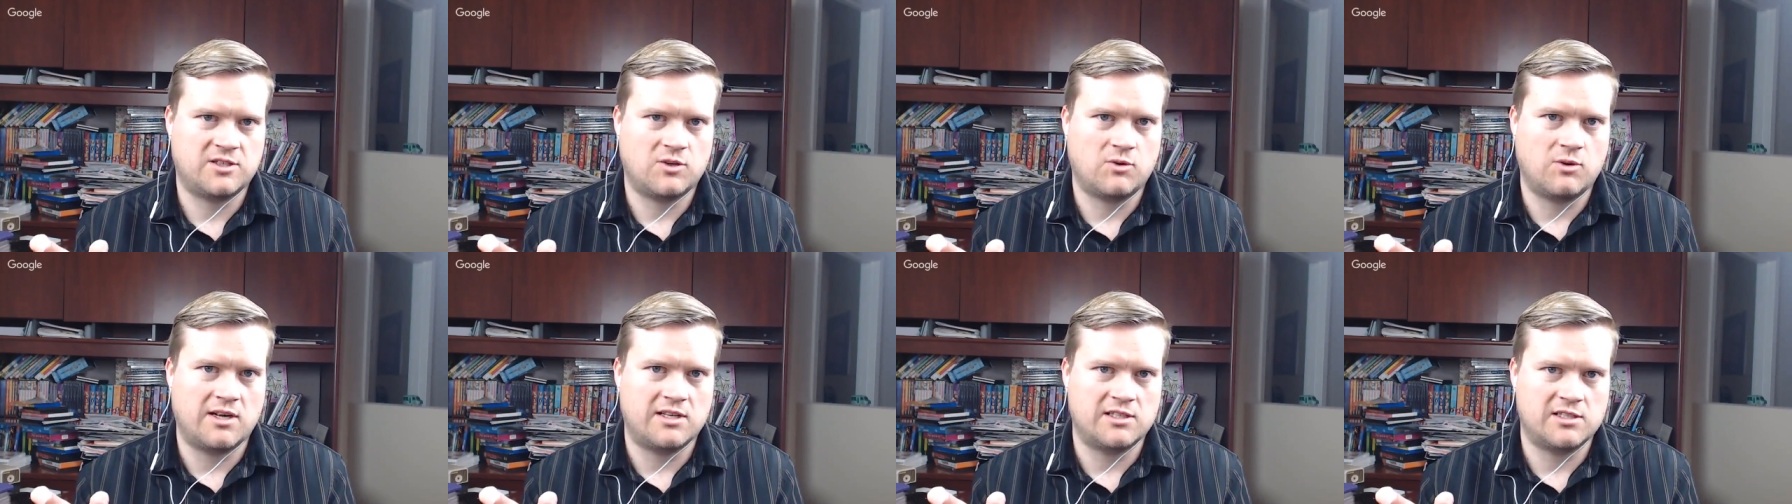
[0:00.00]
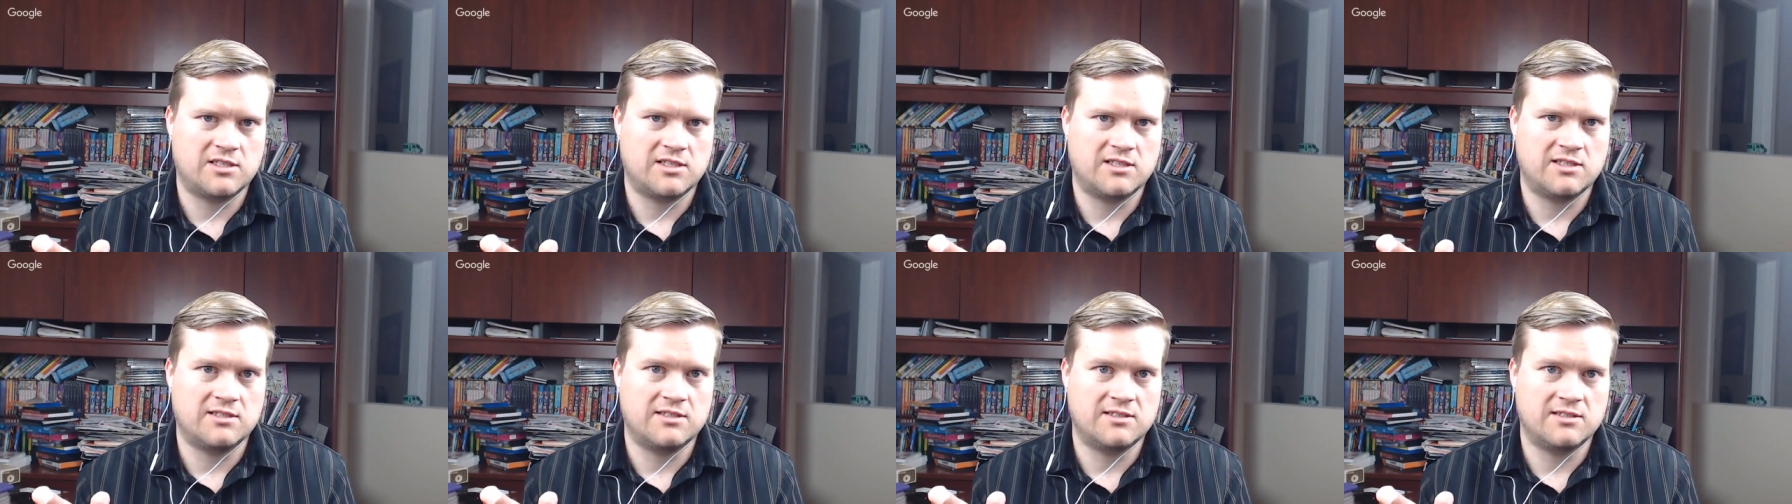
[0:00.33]

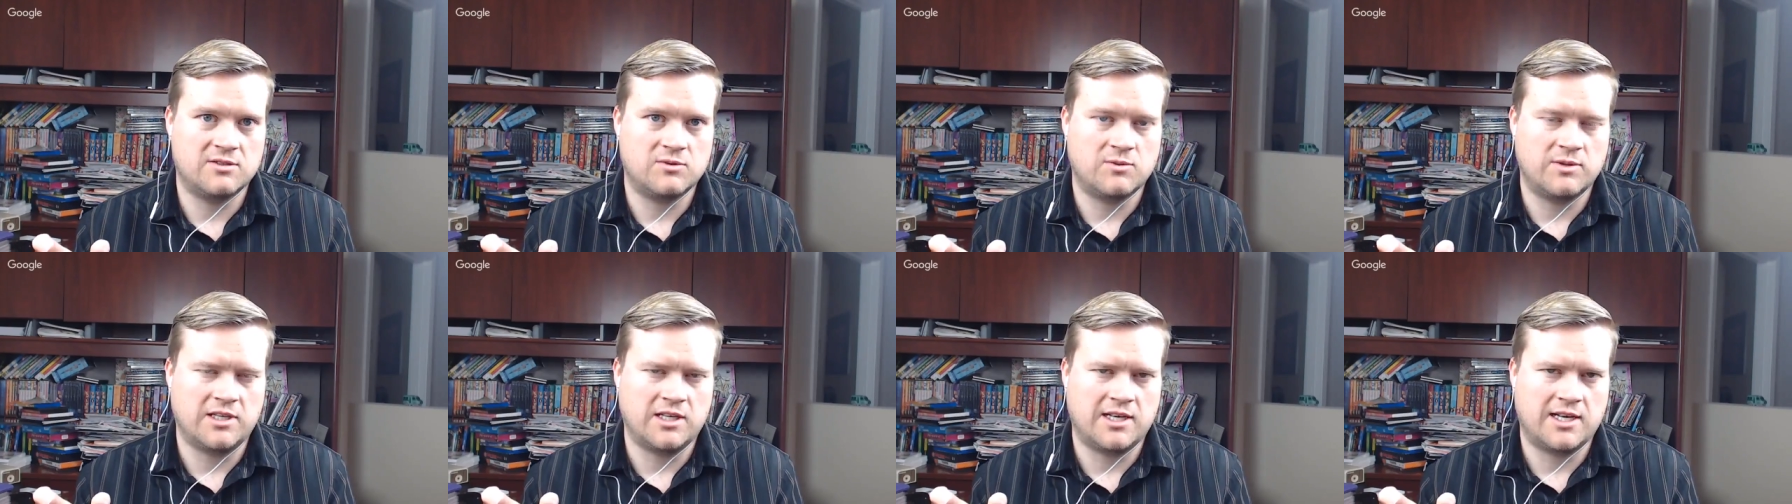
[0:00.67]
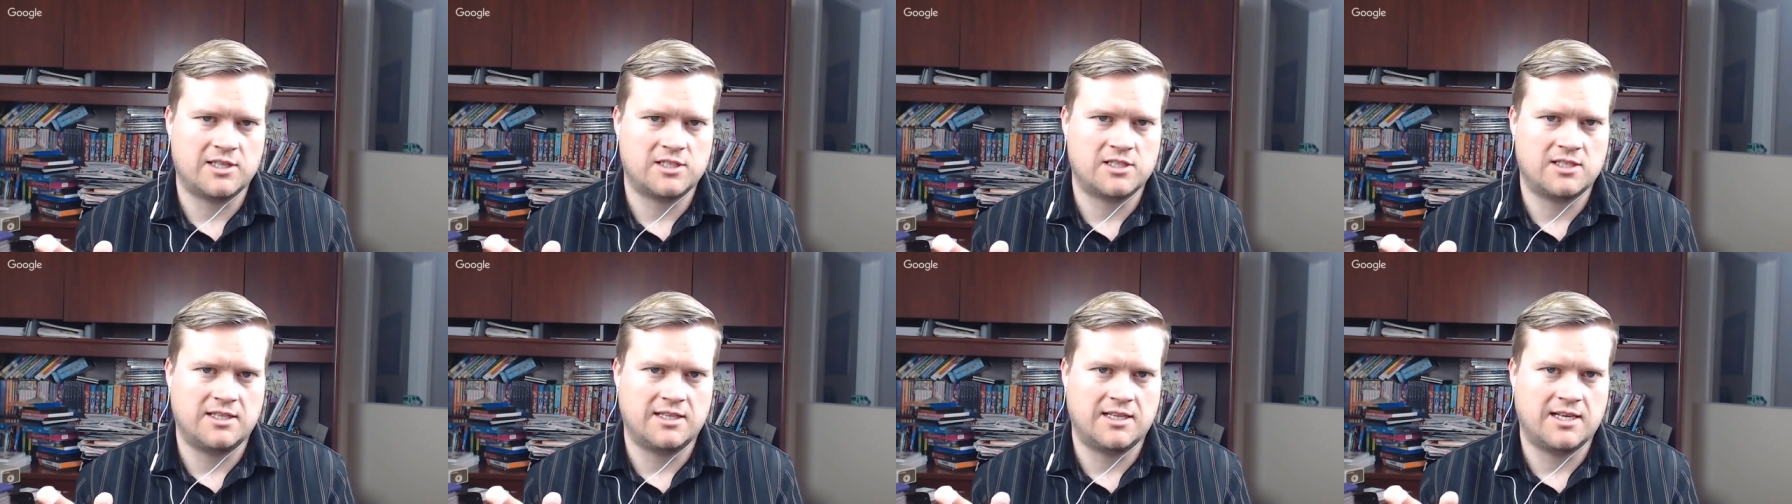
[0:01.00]
questions when you
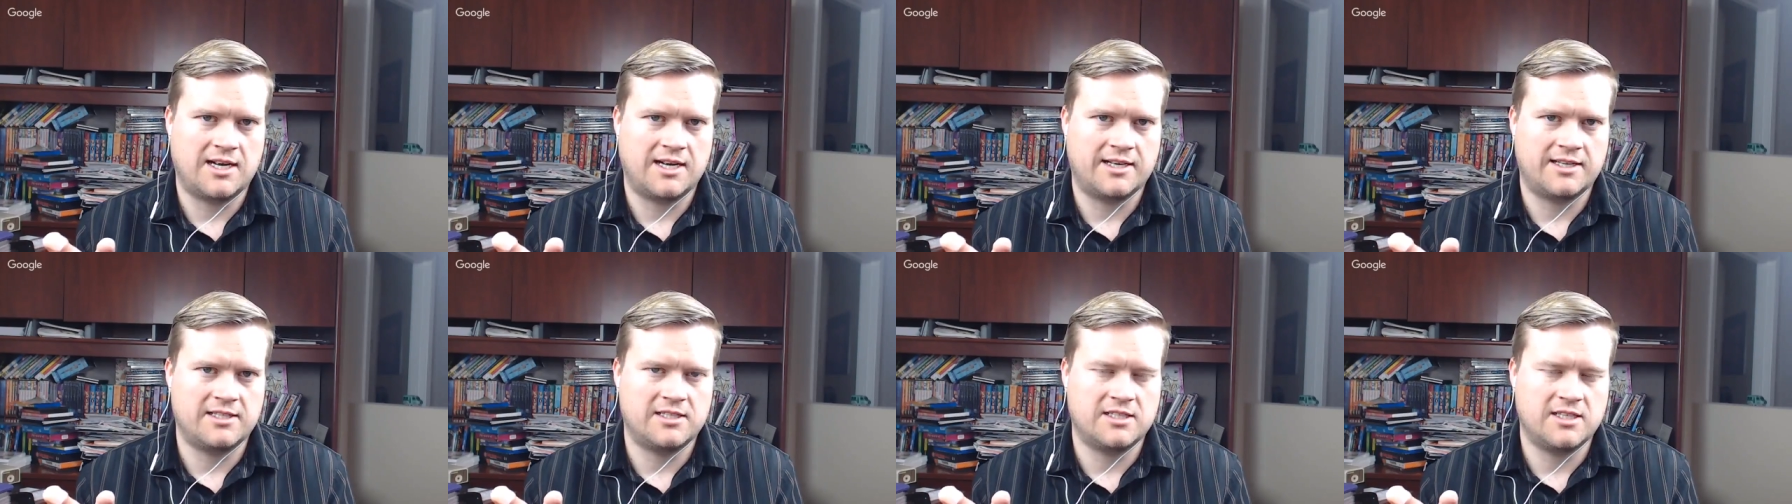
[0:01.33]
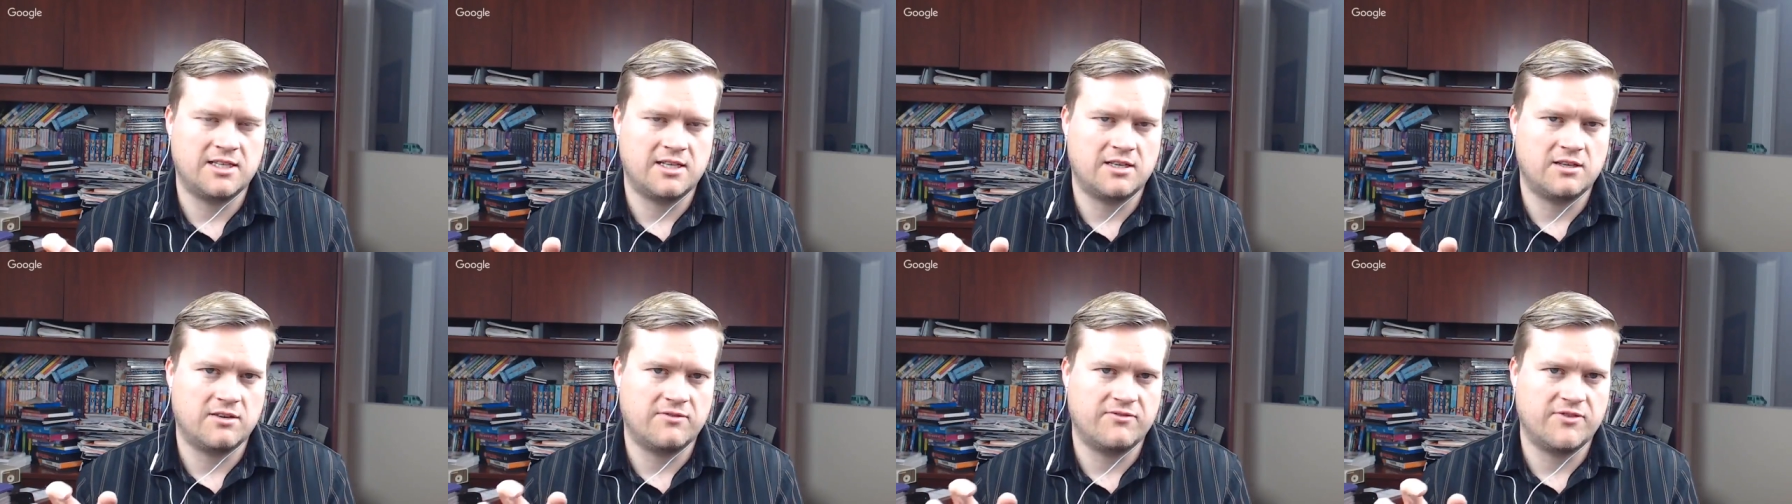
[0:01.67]
actually got into
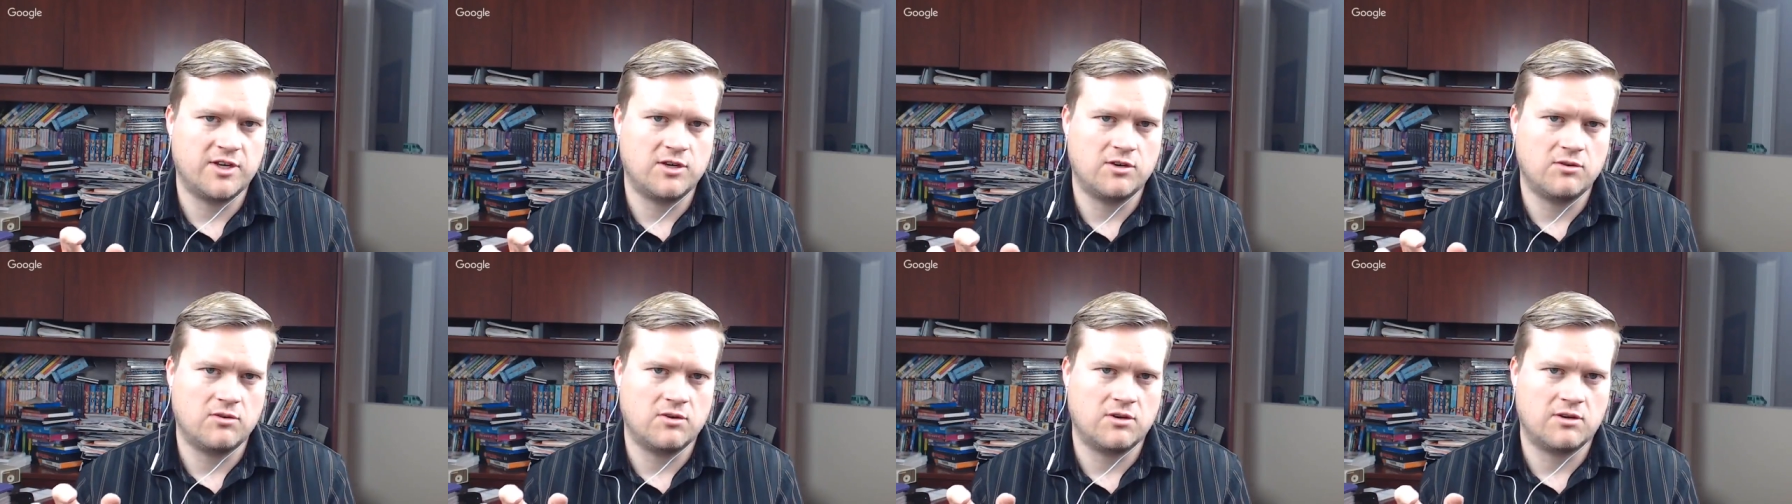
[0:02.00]
the interview?